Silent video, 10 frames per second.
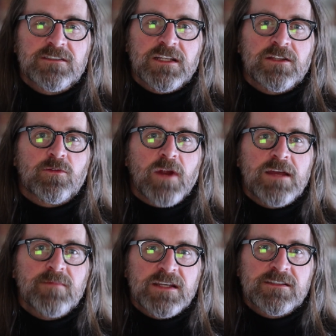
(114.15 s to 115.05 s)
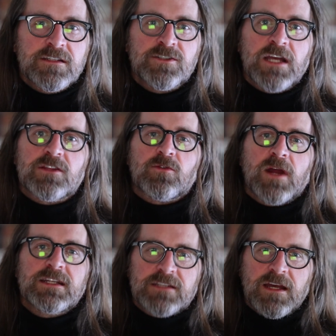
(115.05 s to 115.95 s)
send the right message at the
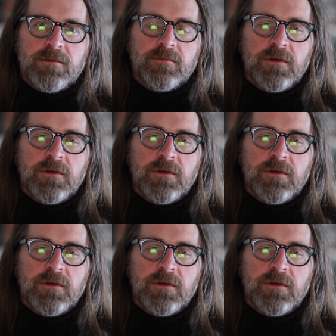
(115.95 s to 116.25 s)
right time.